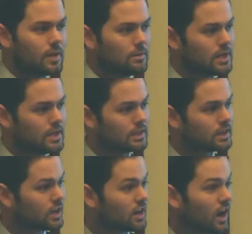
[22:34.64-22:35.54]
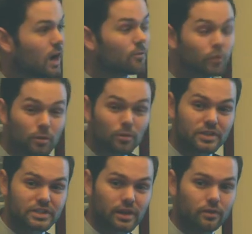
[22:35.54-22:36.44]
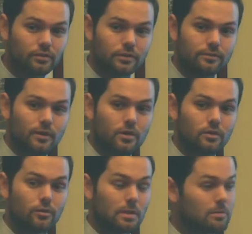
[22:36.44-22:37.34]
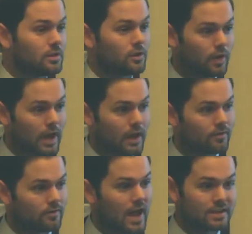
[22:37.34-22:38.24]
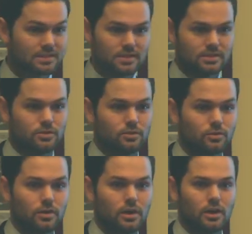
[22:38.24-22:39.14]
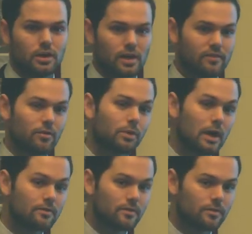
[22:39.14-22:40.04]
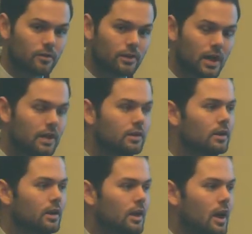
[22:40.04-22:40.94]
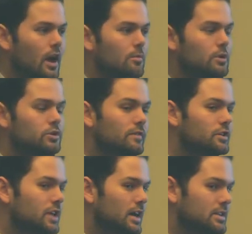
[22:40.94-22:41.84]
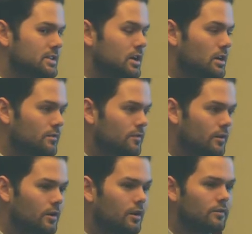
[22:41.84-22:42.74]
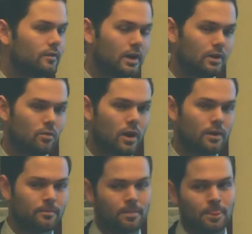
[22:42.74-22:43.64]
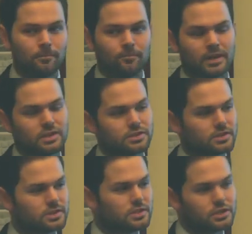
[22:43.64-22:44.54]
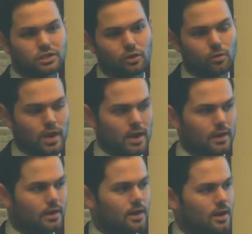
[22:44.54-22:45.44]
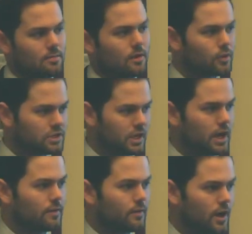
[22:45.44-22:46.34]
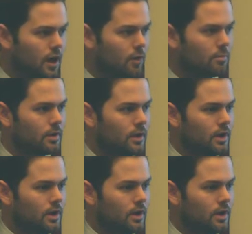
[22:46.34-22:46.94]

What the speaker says: maybe they're not comfortable reaching out over the phone, or maybe they don't have access to kind of a private phone line. And Trevor Chat is there for anyone, and it's just a digital way of reaching out for help.